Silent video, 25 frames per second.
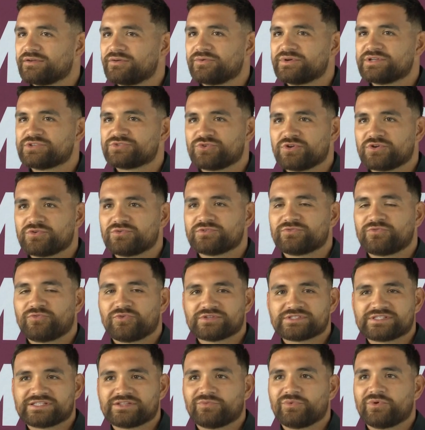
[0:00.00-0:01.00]
We struggle with
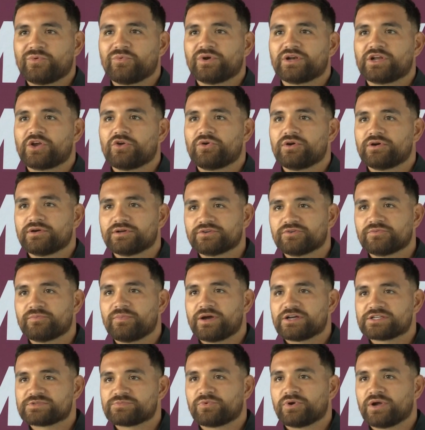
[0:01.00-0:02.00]
forcing things. We want to go 100
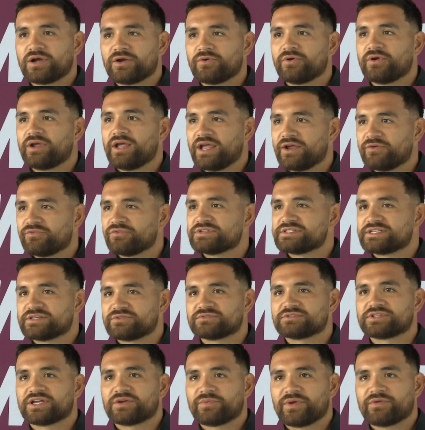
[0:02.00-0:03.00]
miles per hour every
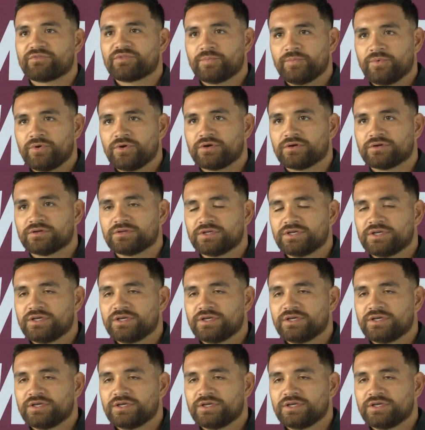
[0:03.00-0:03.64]
single time we have the ball.